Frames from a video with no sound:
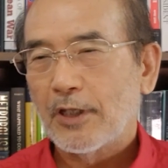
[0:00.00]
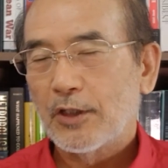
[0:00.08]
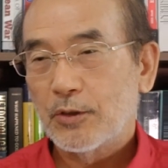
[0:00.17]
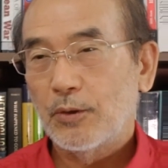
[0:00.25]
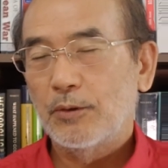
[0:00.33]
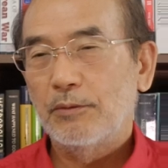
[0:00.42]

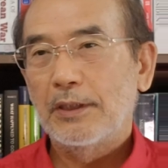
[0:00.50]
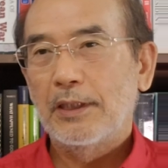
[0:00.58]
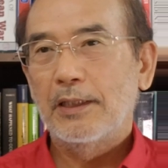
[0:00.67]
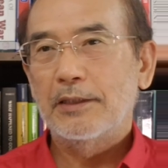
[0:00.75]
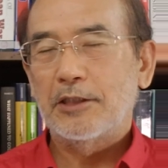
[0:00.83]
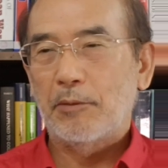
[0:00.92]
So
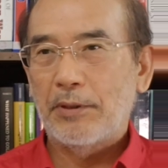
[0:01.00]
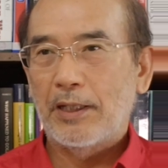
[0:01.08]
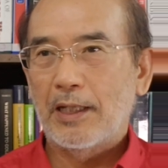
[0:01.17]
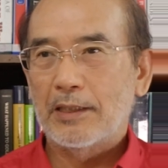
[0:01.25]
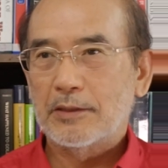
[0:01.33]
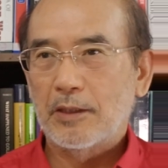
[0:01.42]

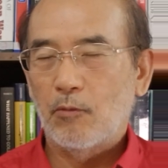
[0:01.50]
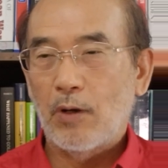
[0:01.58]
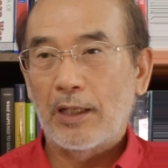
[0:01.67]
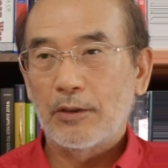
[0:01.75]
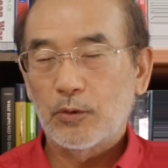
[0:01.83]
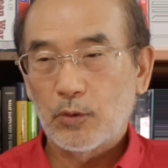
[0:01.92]
Japan has
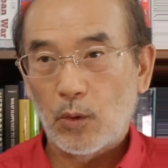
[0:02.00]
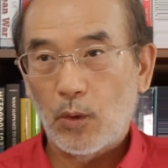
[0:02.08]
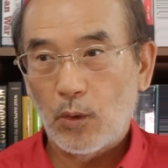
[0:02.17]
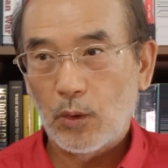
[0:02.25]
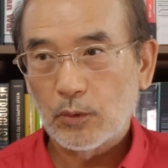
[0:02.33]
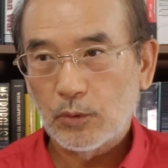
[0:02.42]
1
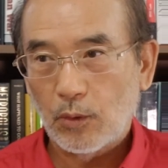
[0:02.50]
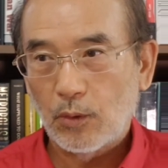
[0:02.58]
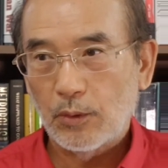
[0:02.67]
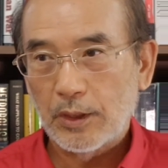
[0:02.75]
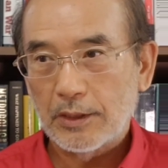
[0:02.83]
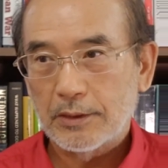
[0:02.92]
To.
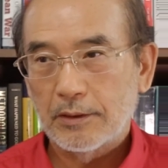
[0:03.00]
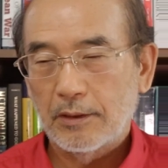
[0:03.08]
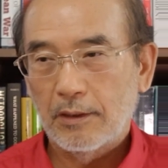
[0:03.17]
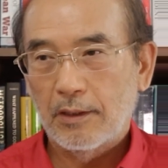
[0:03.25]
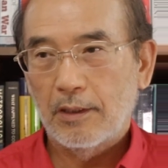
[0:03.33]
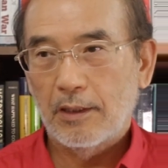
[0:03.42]
To is
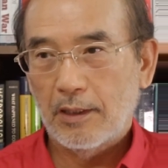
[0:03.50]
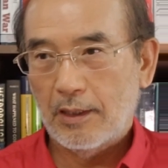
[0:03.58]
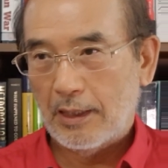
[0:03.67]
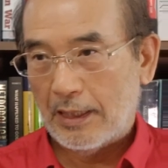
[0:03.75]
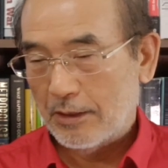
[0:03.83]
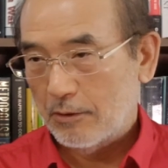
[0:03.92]

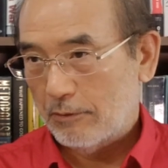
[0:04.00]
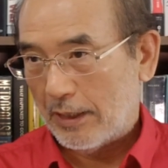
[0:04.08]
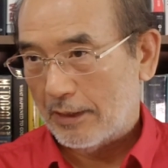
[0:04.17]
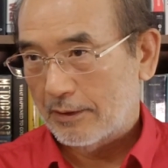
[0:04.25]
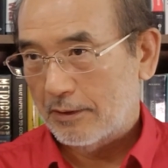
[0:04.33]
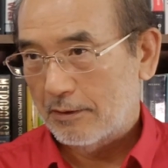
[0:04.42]
in the
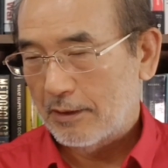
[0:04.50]
red.